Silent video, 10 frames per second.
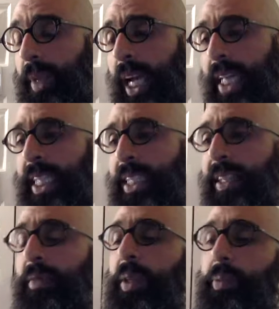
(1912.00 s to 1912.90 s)
At this
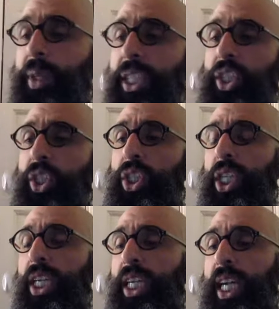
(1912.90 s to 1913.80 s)
time, the British
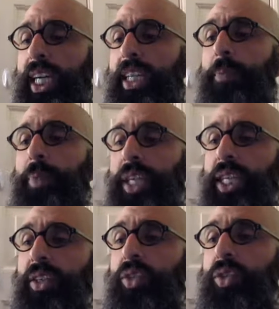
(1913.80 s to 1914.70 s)
kind of appeal